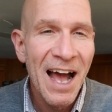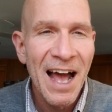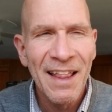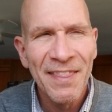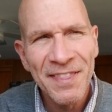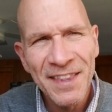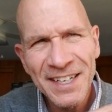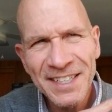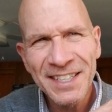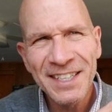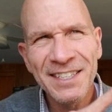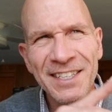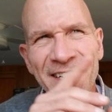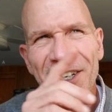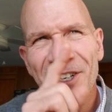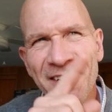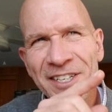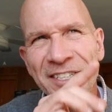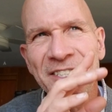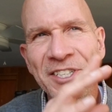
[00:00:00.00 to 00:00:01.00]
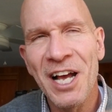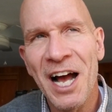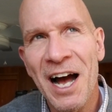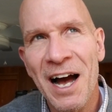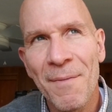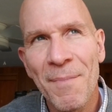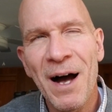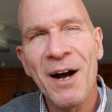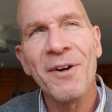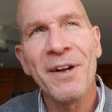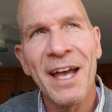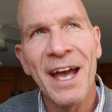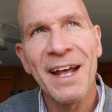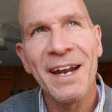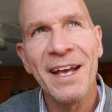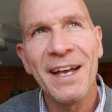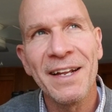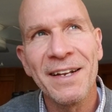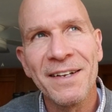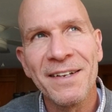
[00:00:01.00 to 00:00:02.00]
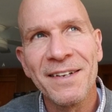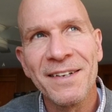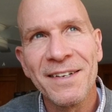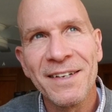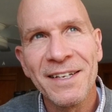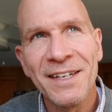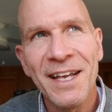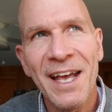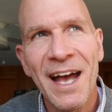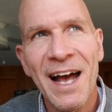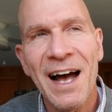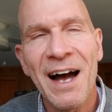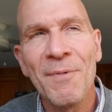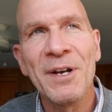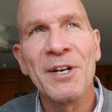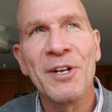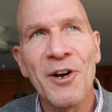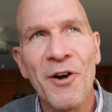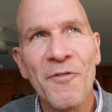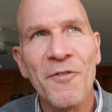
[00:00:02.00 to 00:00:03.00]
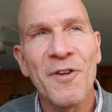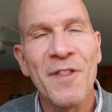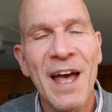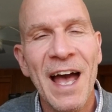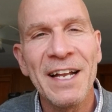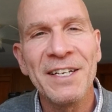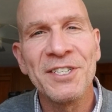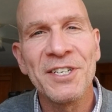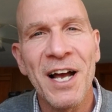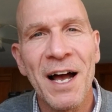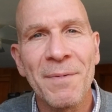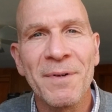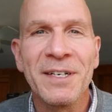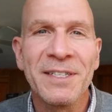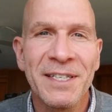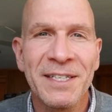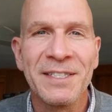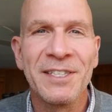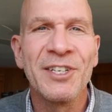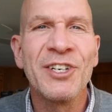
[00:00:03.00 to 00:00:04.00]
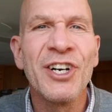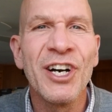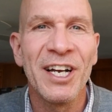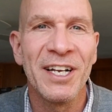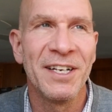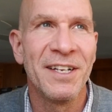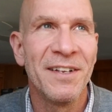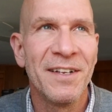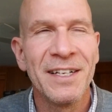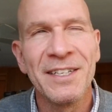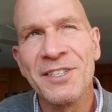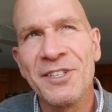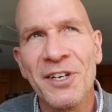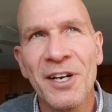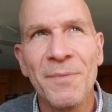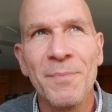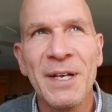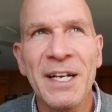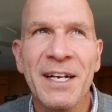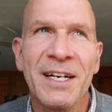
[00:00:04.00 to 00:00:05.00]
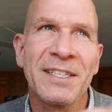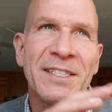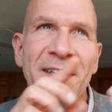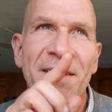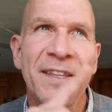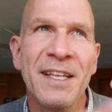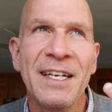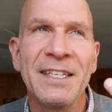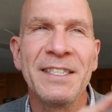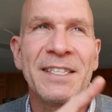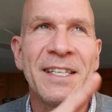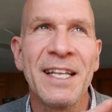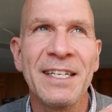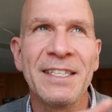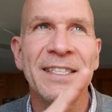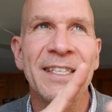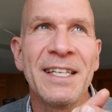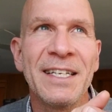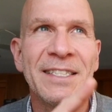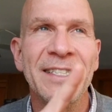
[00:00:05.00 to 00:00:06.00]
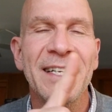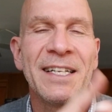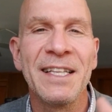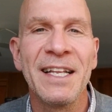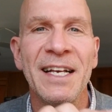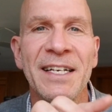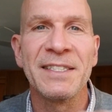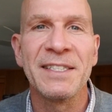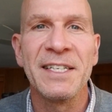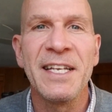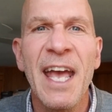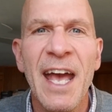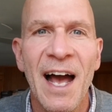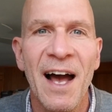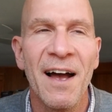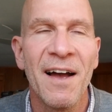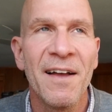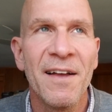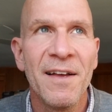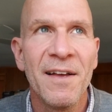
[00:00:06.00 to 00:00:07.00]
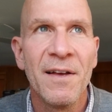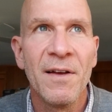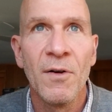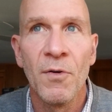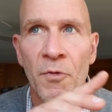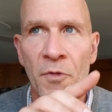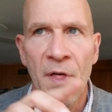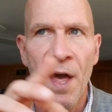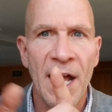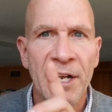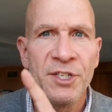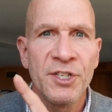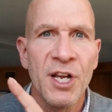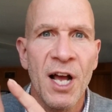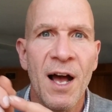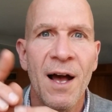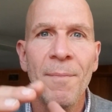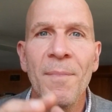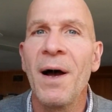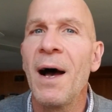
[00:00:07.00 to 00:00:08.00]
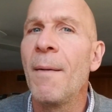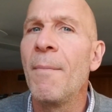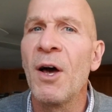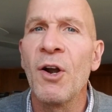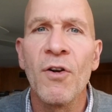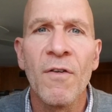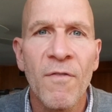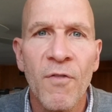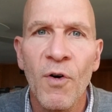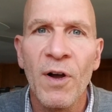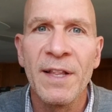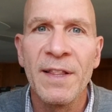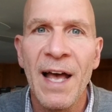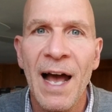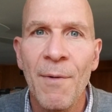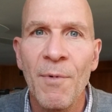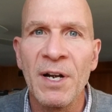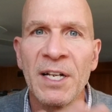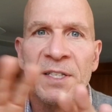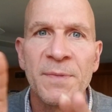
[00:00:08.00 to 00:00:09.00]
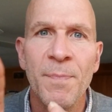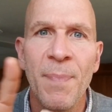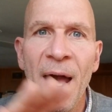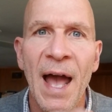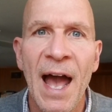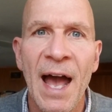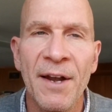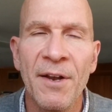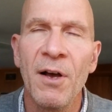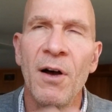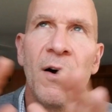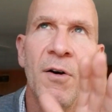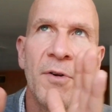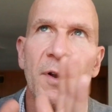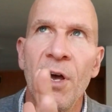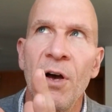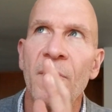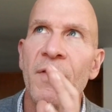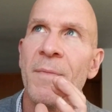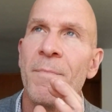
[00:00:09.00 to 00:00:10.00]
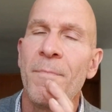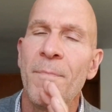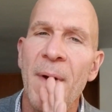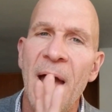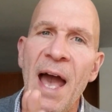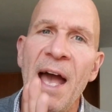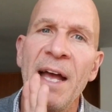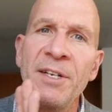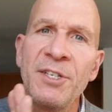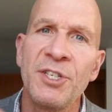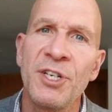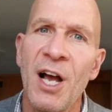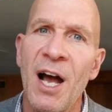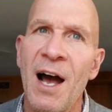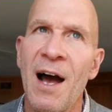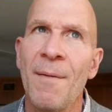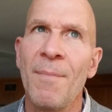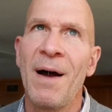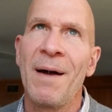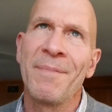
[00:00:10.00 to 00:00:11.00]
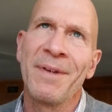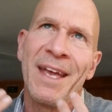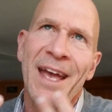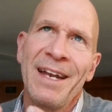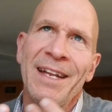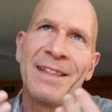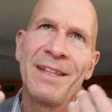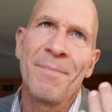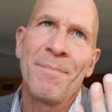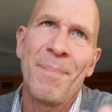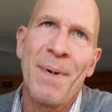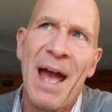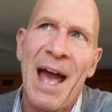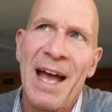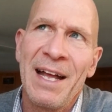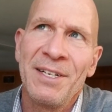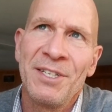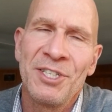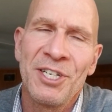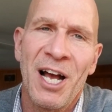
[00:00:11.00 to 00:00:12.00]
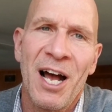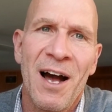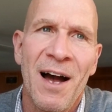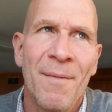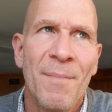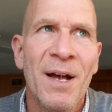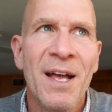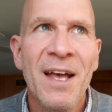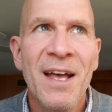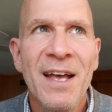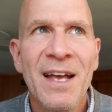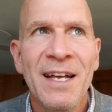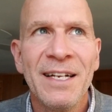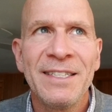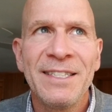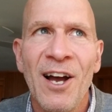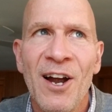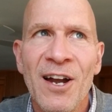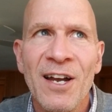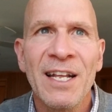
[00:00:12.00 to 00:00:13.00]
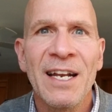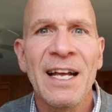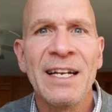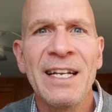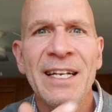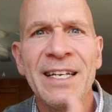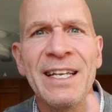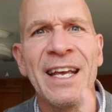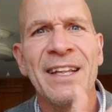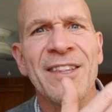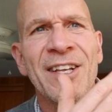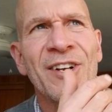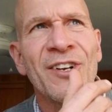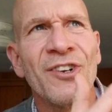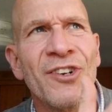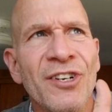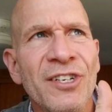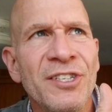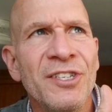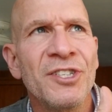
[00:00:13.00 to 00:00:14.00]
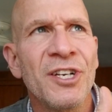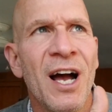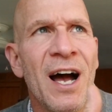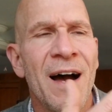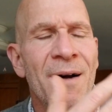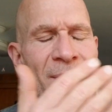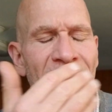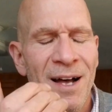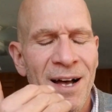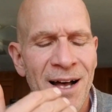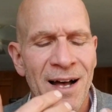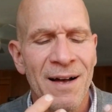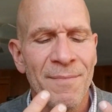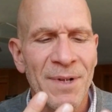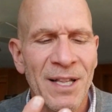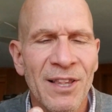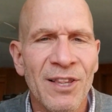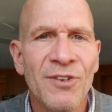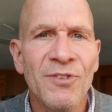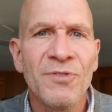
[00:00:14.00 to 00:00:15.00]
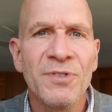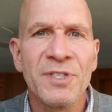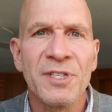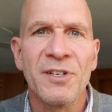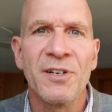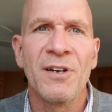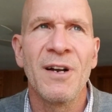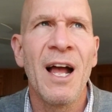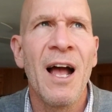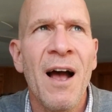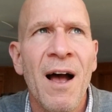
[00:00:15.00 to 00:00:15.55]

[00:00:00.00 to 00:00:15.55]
This is a good job. I'll get it. Yeah, I'm going to go for that job because it's good. It's good because of this, and this. Yeah, that job, I better avoid that one. It's bad. Oh no, the bad job. I'm getting the bad job. Darn it, I didn't get the good job. I'm a loser.